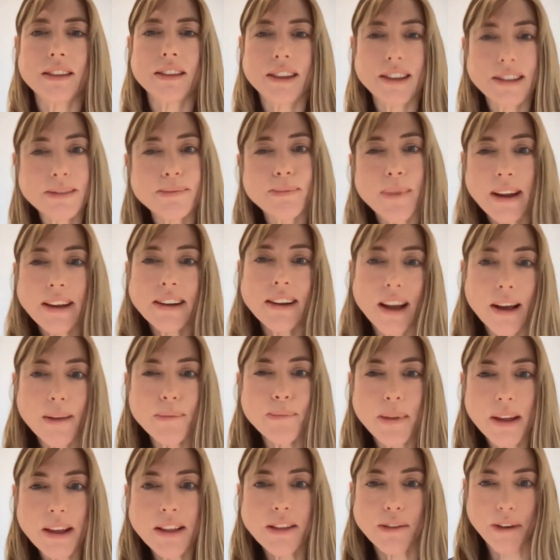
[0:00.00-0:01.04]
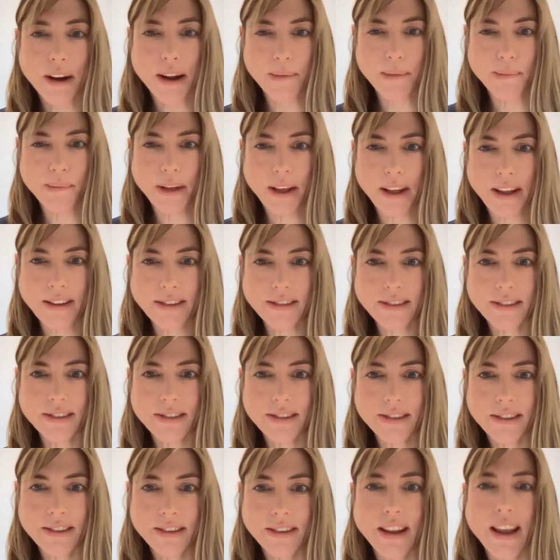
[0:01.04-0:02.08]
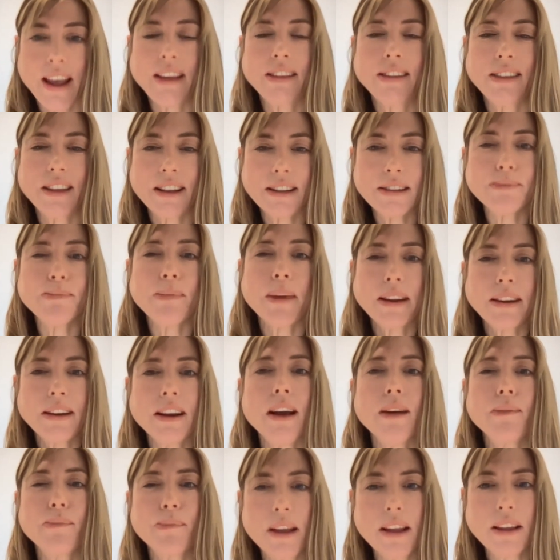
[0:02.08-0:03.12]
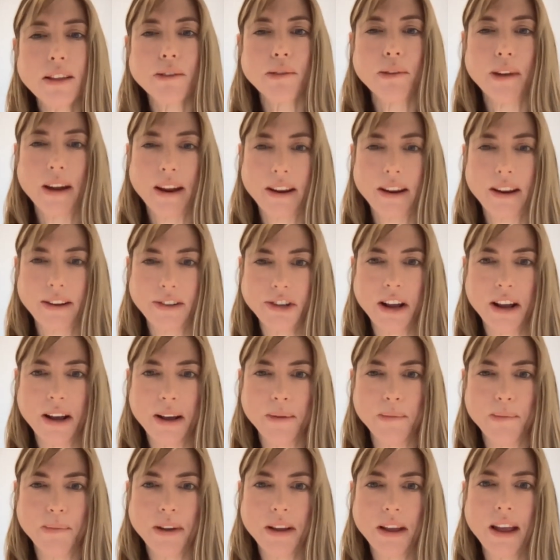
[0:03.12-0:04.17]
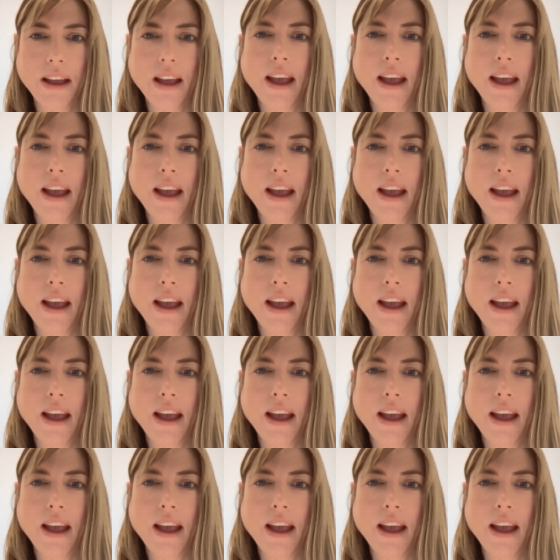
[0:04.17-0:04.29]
this might not be the right place, and this might not be the right job.